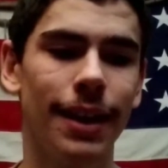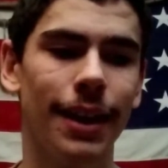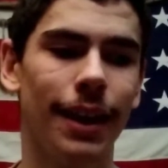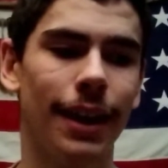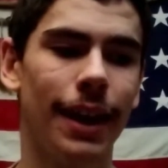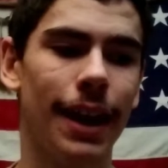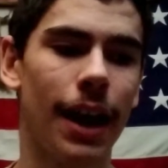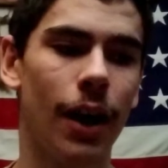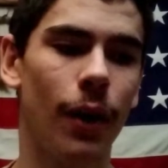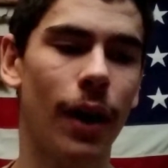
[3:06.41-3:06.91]

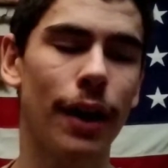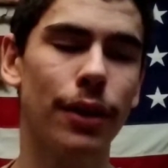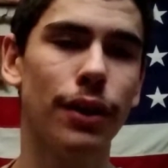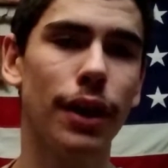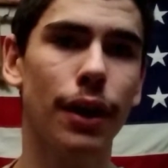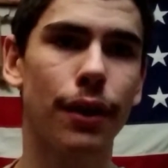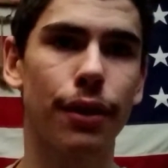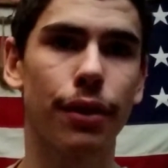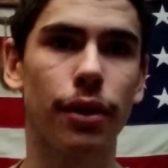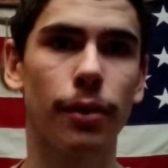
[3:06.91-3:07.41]
Now, I say
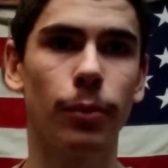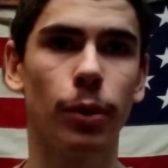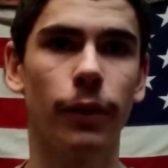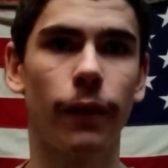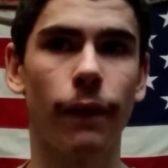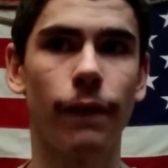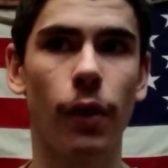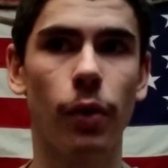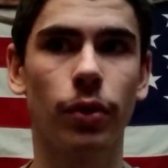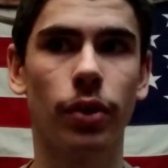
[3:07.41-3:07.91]
it's a symbol of
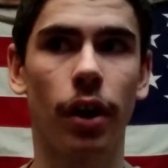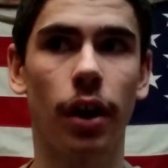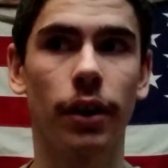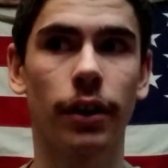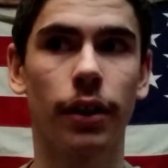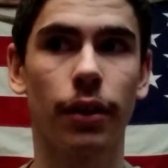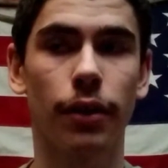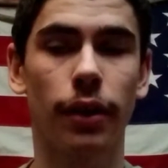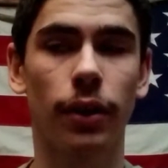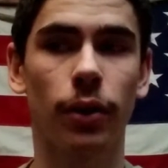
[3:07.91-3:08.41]
a photon
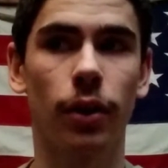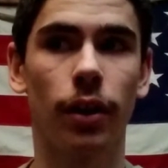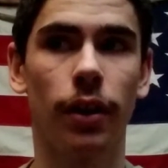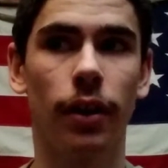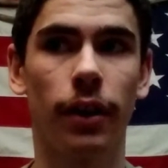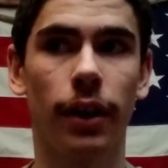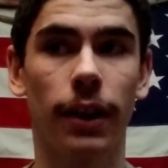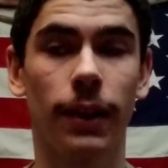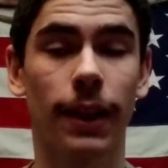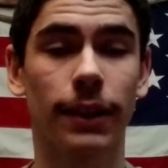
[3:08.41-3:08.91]
because under
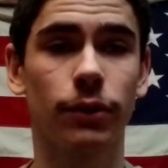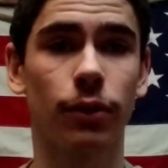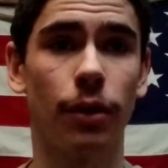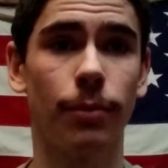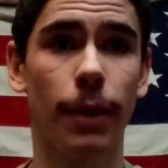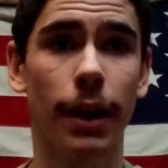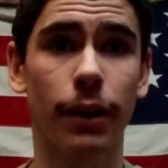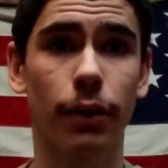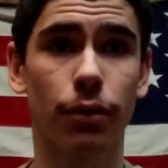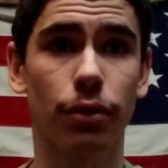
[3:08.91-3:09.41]
an electron
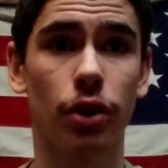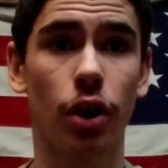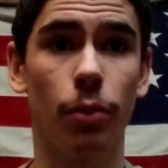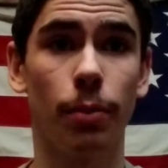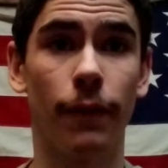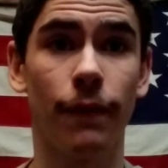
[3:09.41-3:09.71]
microscope,